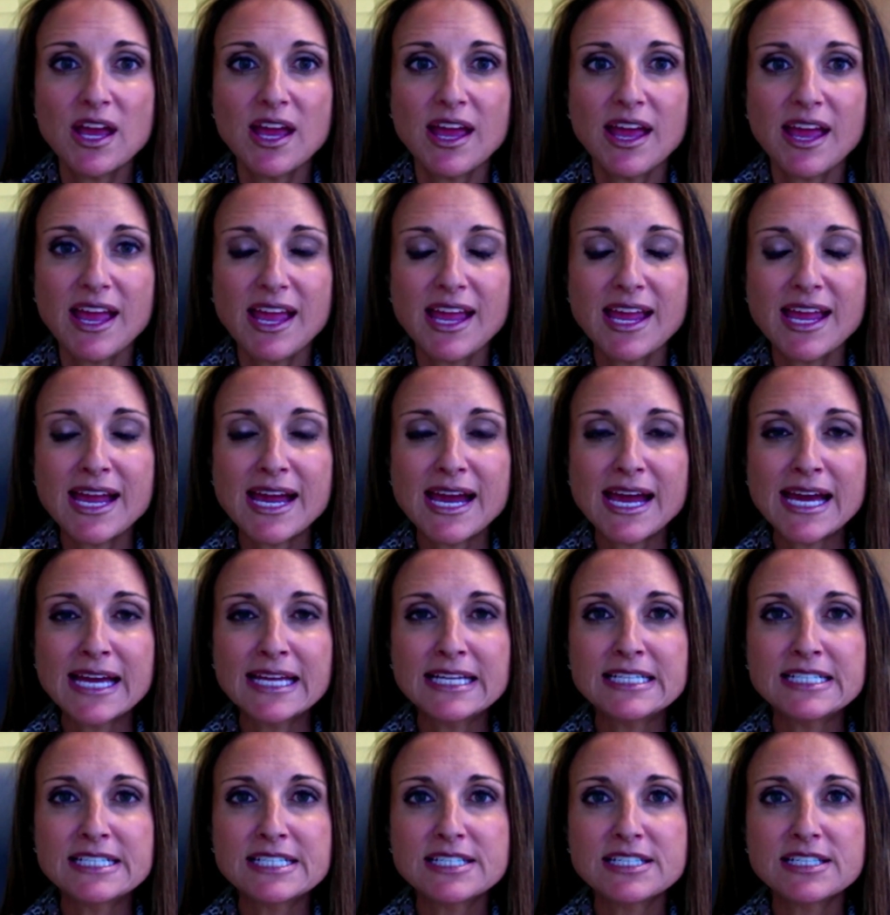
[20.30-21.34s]

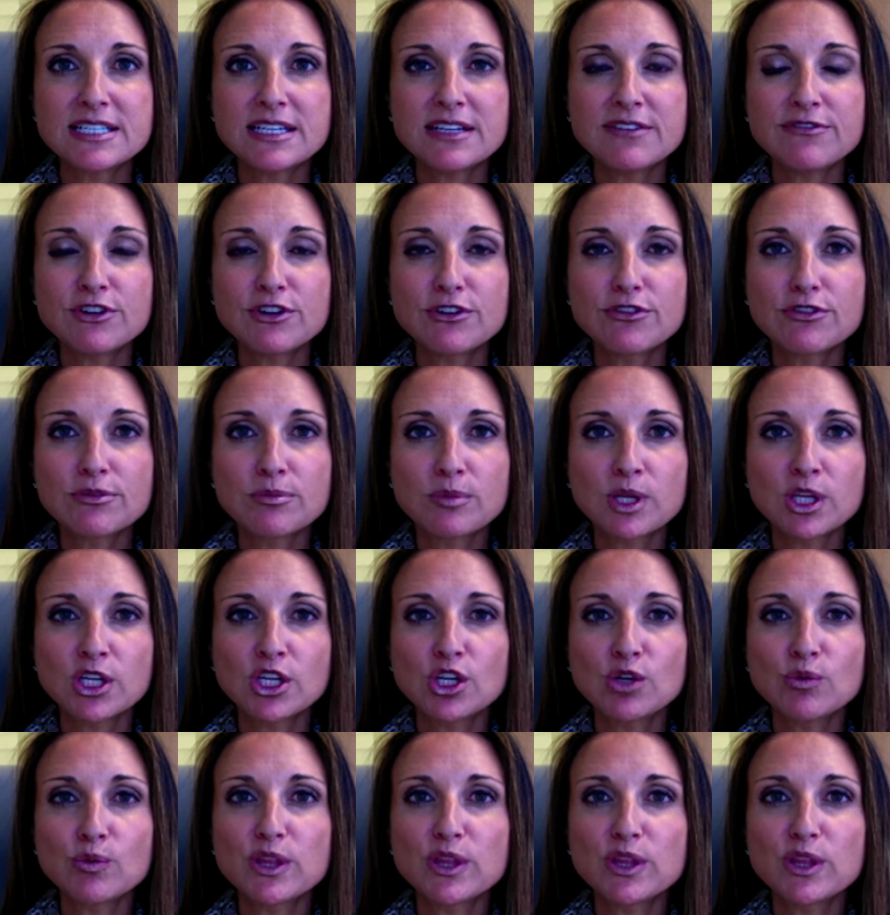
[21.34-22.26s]
And if you're familiar